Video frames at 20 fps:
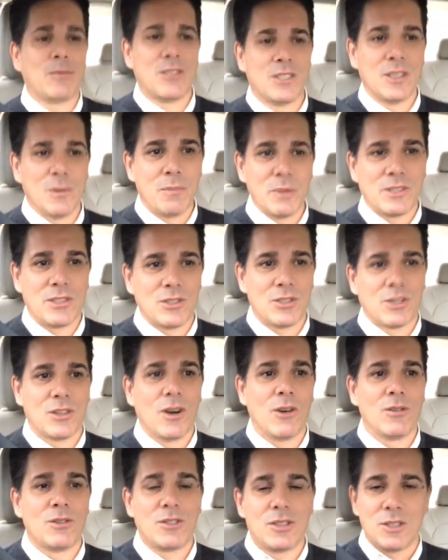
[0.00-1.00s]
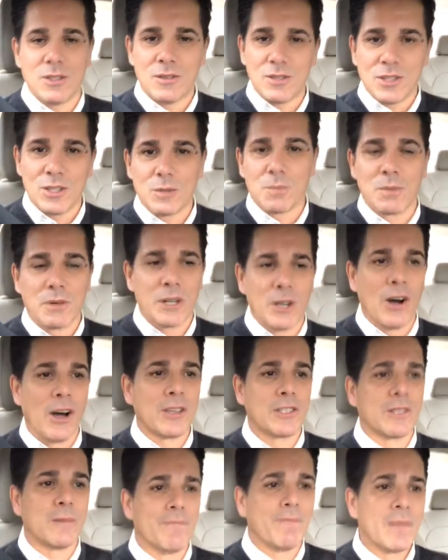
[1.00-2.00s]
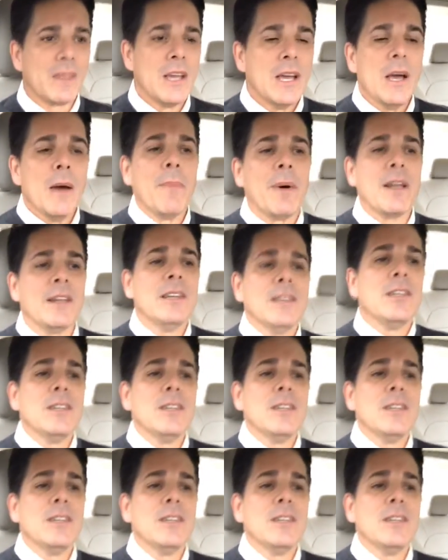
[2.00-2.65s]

She's a business coach. She's pretty awesome. But